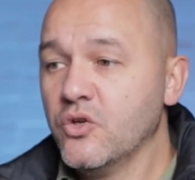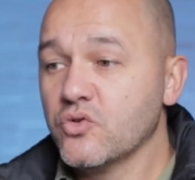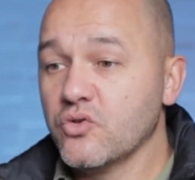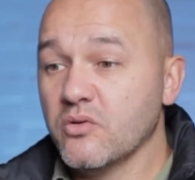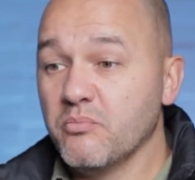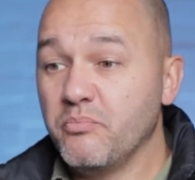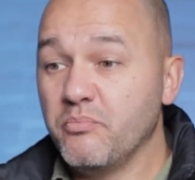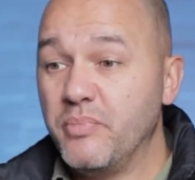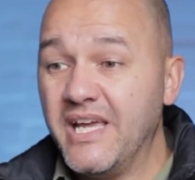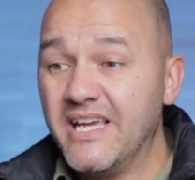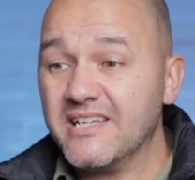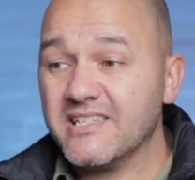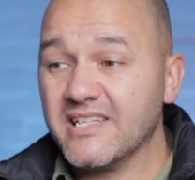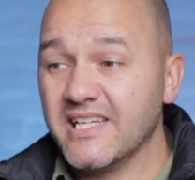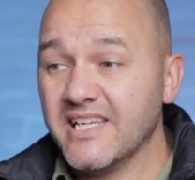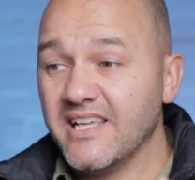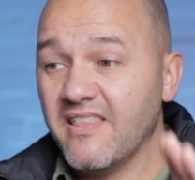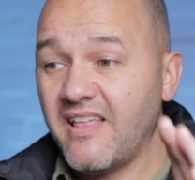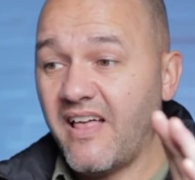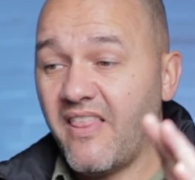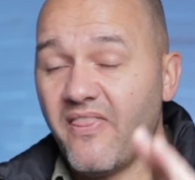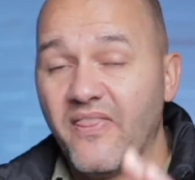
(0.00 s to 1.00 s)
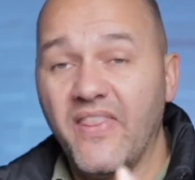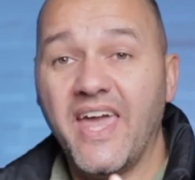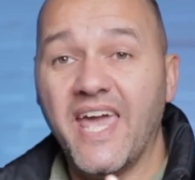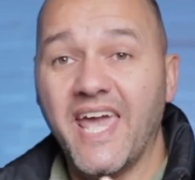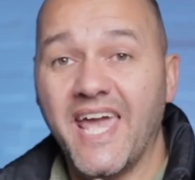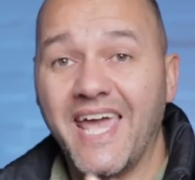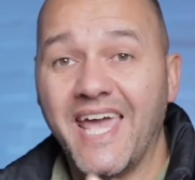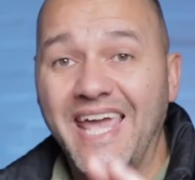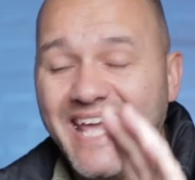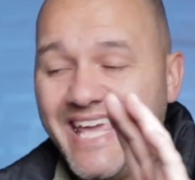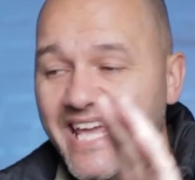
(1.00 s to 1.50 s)
So basically that
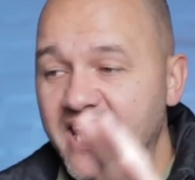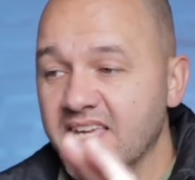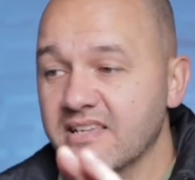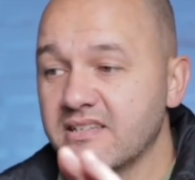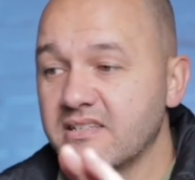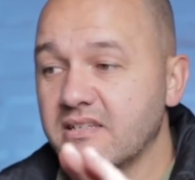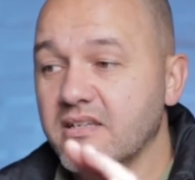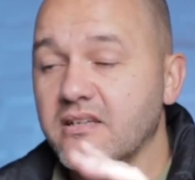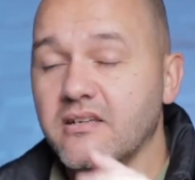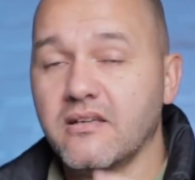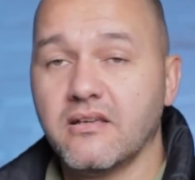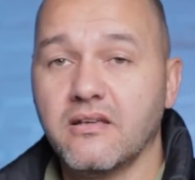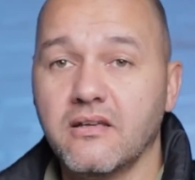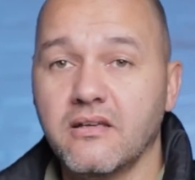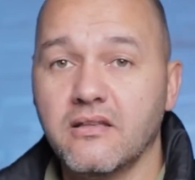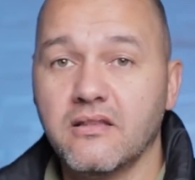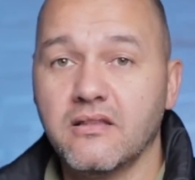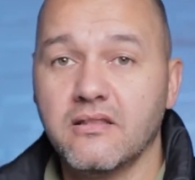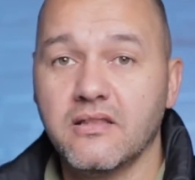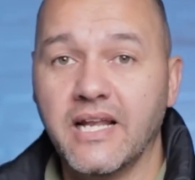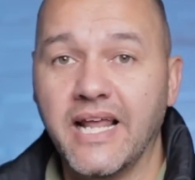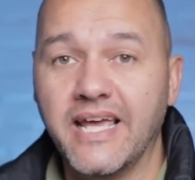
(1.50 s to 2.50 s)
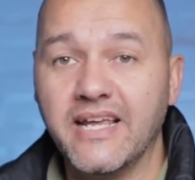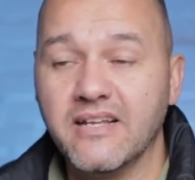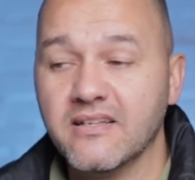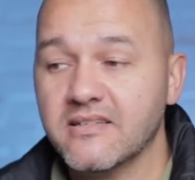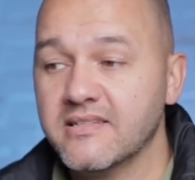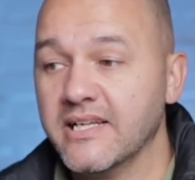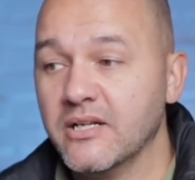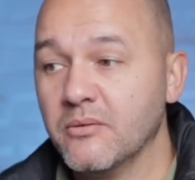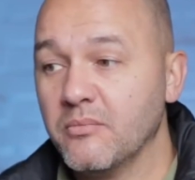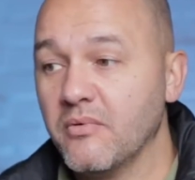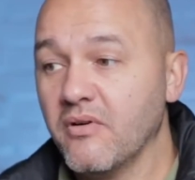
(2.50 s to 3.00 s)
there is the lighting
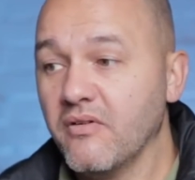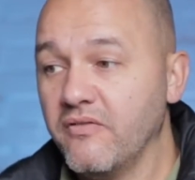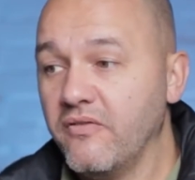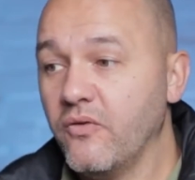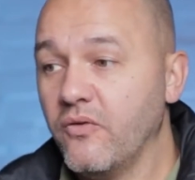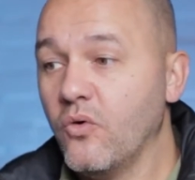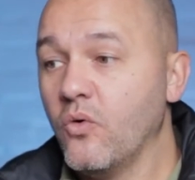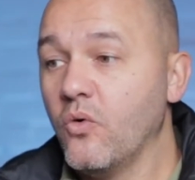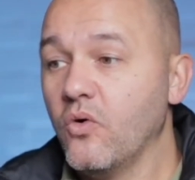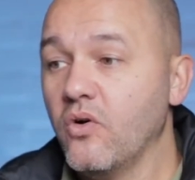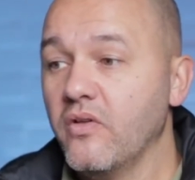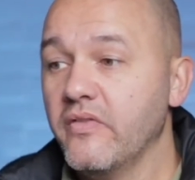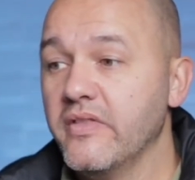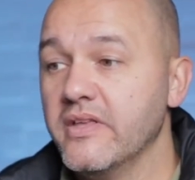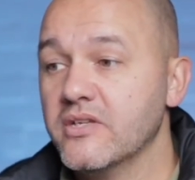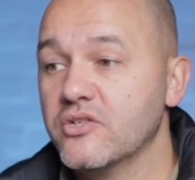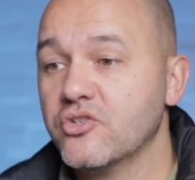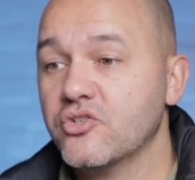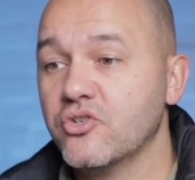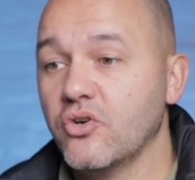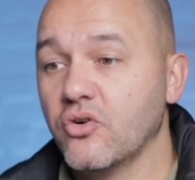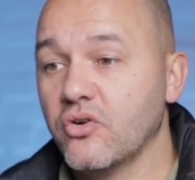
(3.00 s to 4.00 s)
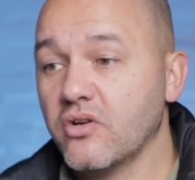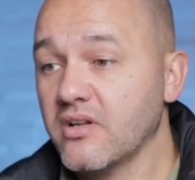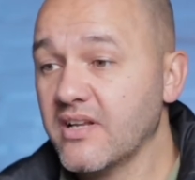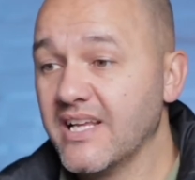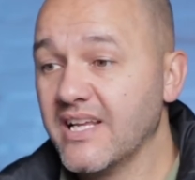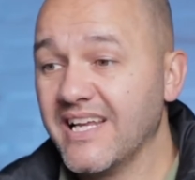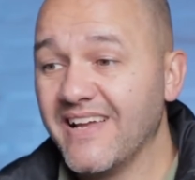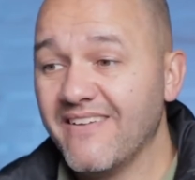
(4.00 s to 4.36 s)
setup for this shot.